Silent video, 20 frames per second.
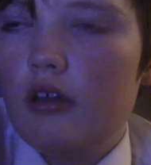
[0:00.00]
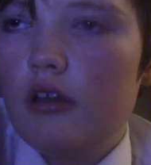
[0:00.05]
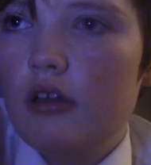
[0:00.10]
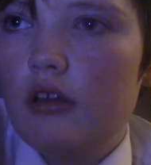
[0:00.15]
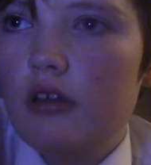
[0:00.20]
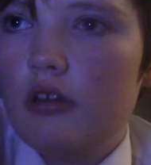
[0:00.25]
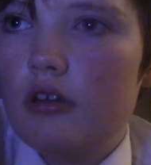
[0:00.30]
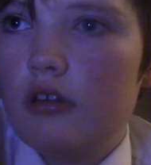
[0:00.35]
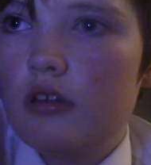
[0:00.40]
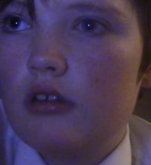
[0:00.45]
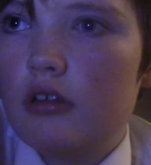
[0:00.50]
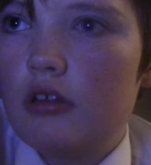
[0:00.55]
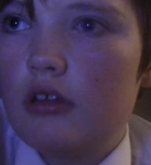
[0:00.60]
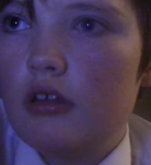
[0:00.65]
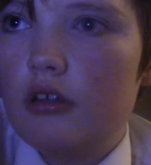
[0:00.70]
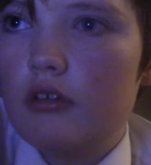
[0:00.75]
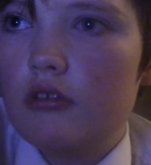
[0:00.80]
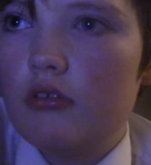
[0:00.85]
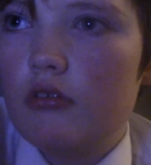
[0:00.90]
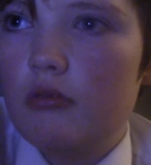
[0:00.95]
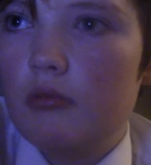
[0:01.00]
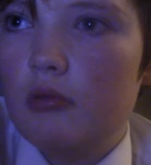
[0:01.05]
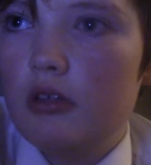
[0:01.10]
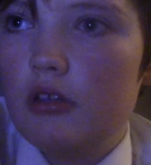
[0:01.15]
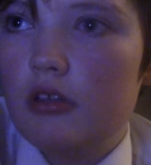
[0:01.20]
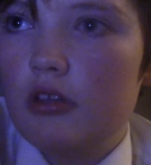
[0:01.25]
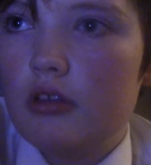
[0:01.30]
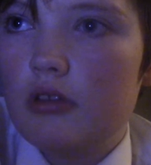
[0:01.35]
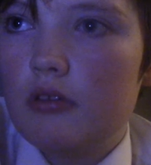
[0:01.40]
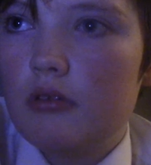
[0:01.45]
It has
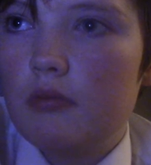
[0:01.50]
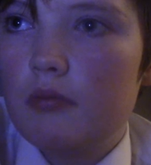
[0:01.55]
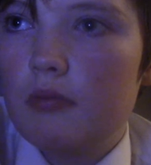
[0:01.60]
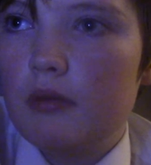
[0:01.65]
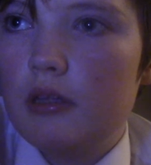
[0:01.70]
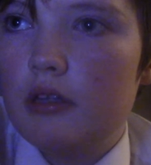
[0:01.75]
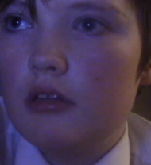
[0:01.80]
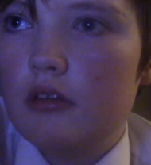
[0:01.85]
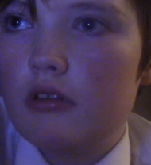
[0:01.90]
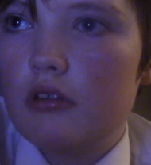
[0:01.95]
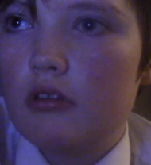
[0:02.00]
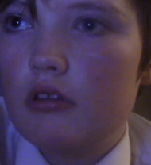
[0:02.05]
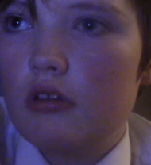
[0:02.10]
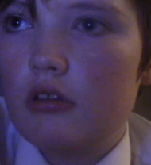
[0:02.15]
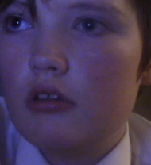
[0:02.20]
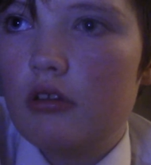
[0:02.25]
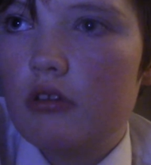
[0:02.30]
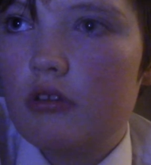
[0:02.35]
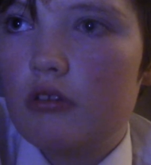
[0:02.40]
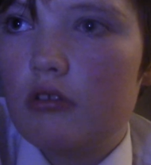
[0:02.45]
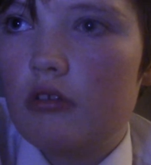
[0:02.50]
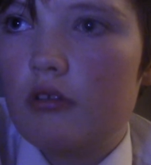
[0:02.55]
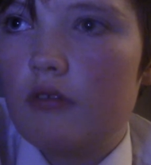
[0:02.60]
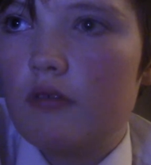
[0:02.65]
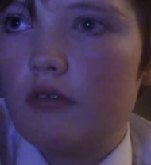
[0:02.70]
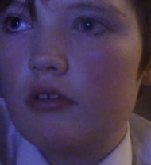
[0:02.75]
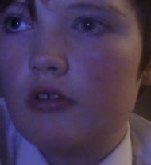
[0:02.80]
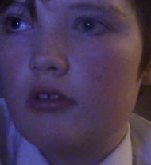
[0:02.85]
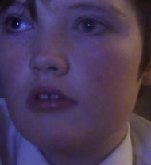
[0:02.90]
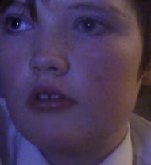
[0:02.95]
always been
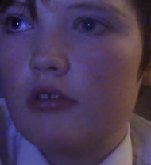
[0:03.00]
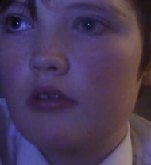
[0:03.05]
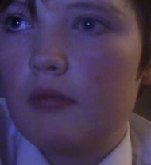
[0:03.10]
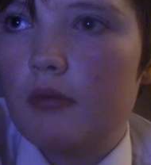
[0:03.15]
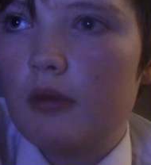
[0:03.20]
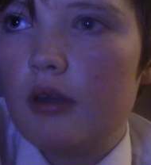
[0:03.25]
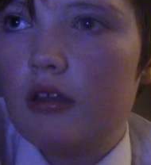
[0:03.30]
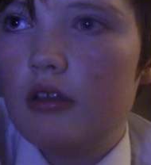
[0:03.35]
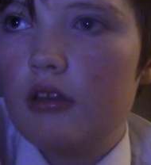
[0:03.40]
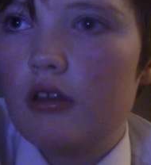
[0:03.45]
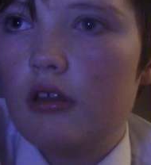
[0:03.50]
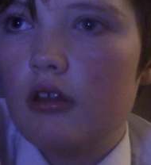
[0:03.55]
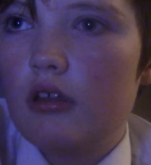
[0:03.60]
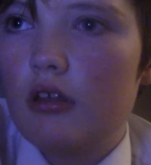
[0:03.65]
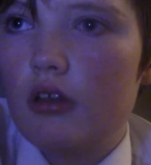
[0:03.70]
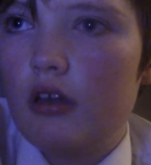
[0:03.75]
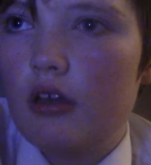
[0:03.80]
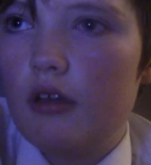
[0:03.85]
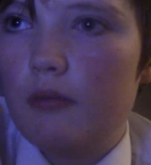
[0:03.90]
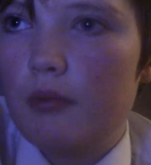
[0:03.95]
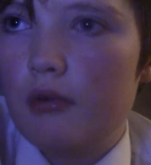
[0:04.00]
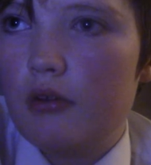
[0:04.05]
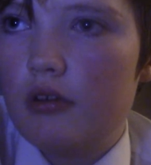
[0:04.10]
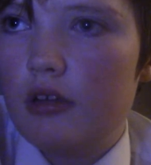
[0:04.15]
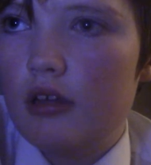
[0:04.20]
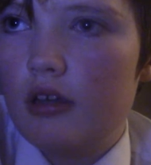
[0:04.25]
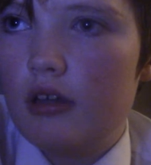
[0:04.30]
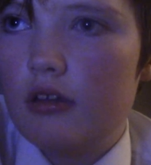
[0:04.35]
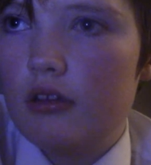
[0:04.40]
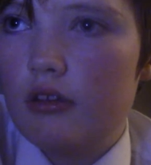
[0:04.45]
serviced by the
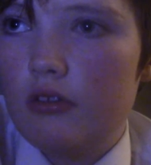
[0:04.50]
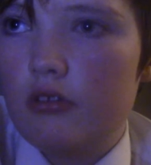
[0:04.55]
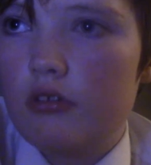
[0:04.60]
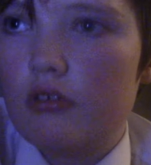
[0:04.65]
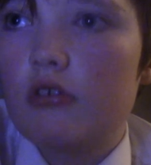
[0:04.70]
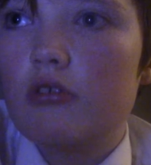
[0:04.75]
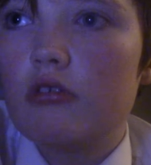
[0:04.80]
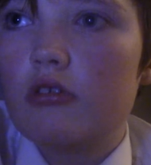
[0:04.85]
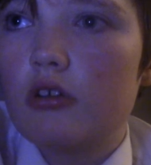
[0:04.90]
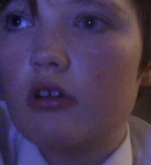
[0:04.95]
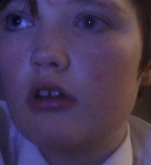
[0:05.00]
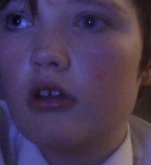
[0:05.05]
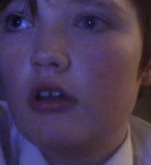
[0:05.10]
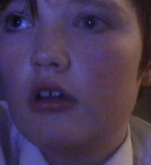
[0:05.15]
Hibernia and the Scotia,